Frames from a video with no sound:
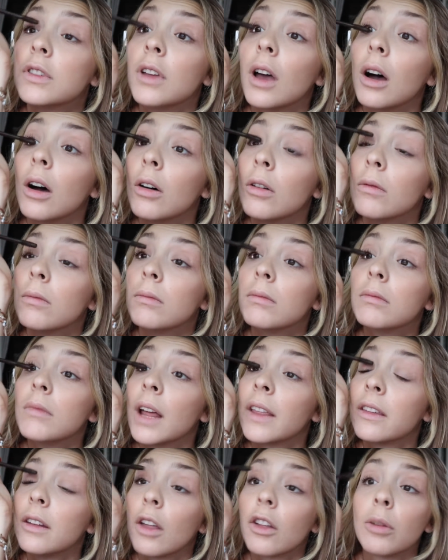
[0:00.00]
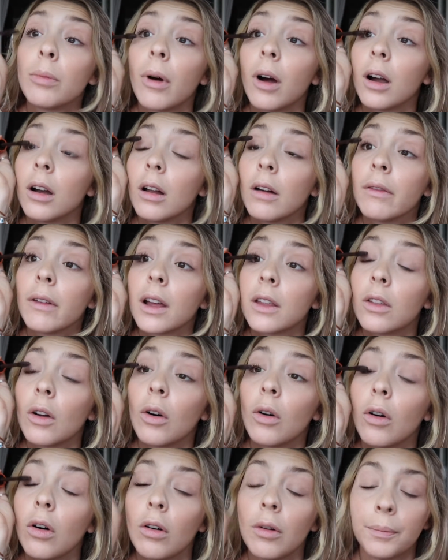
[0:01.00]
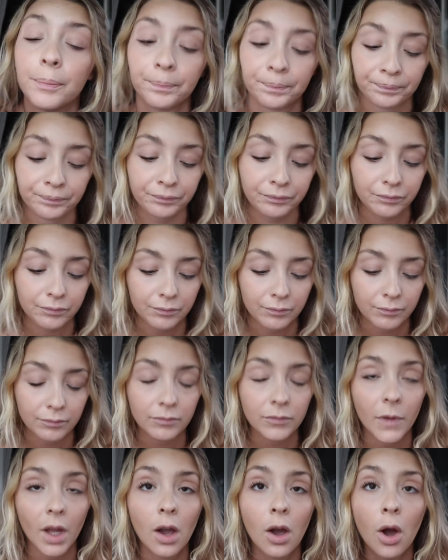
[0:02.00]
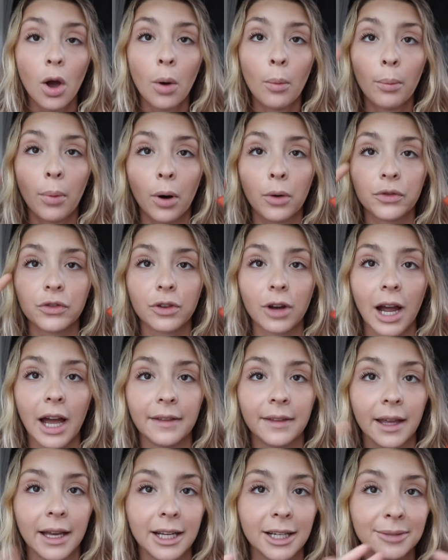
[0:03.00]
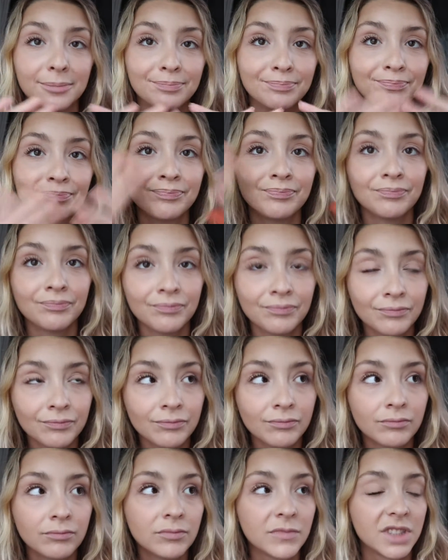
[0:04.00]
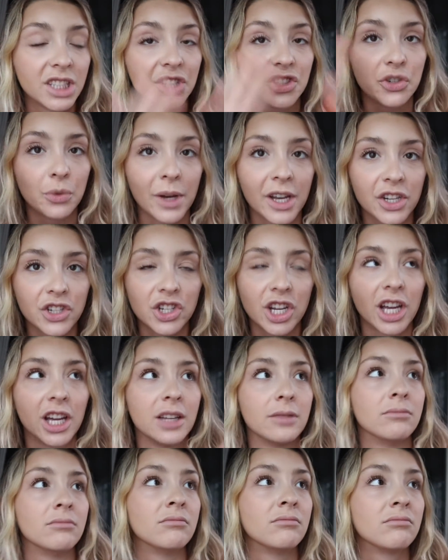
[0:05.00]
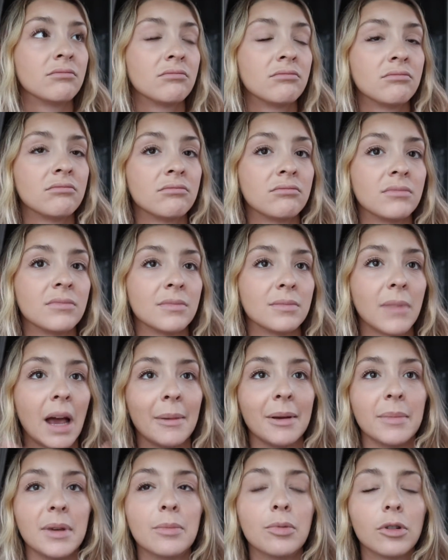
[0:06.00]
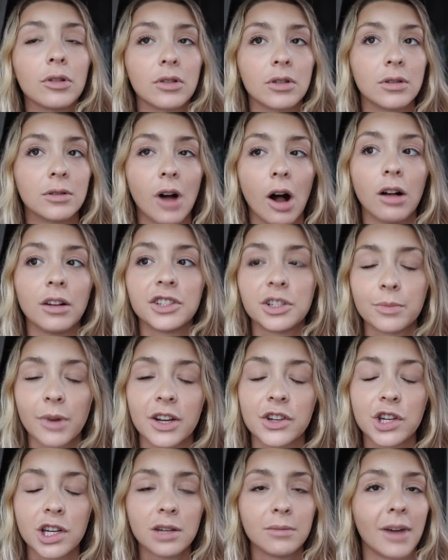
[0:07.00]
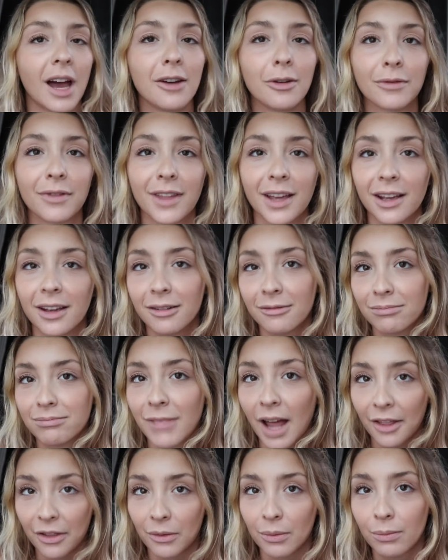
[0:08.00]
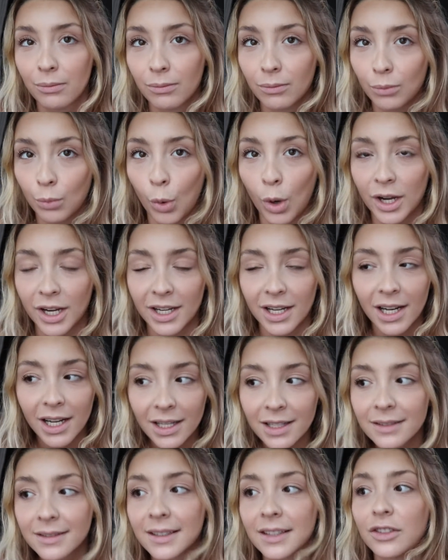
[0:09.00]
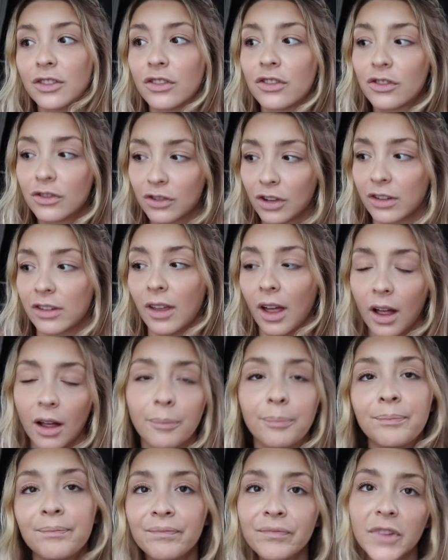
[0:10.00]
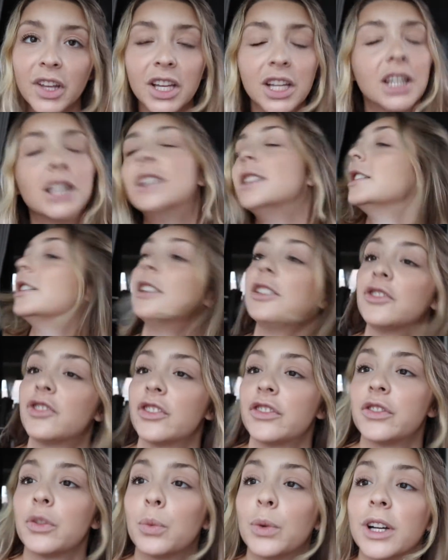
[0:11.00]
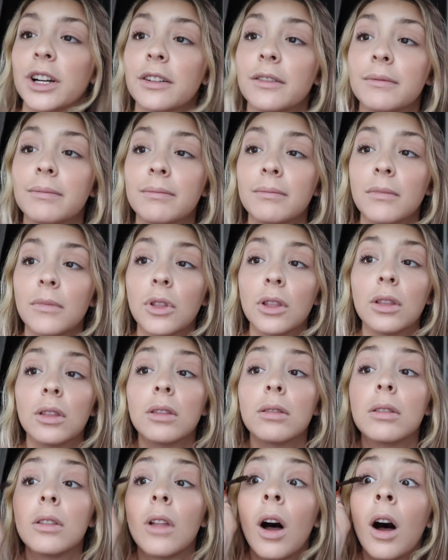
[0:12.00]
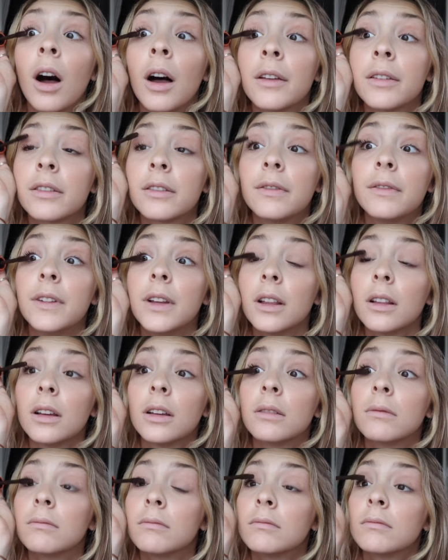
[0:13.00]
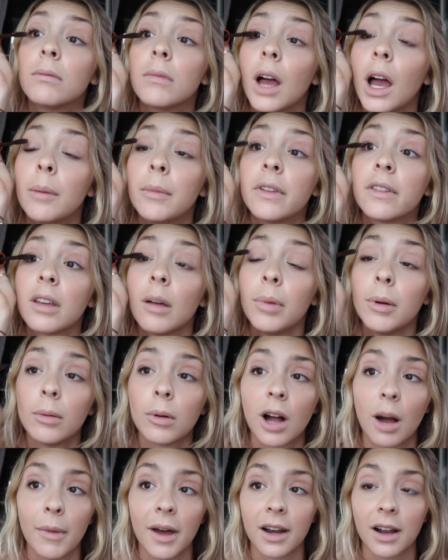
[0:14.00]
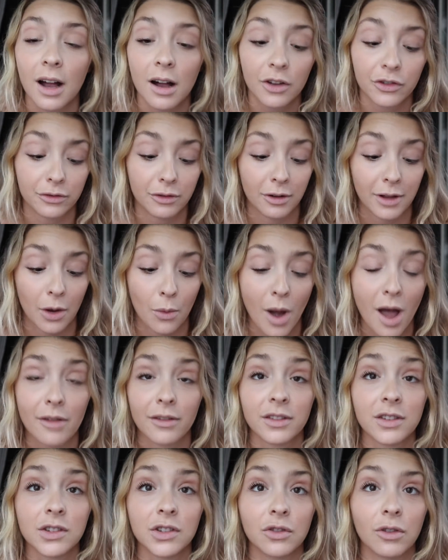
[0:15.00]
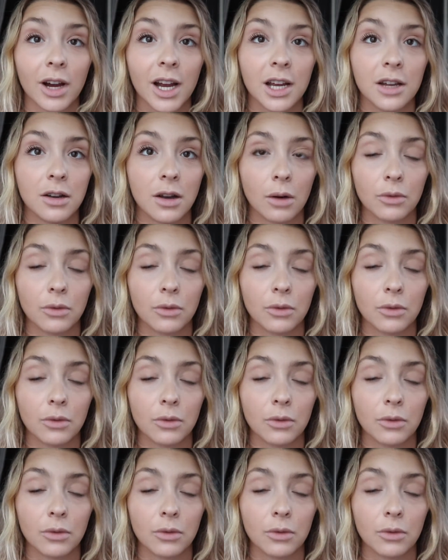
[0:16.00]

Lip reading: So that's another part of like the whole post-grad like situation. I mean, people call it depression, but I don't think that's what it is. It's just a weird lost feeling. I mean, some people come out of college and they're like, wow, this is great.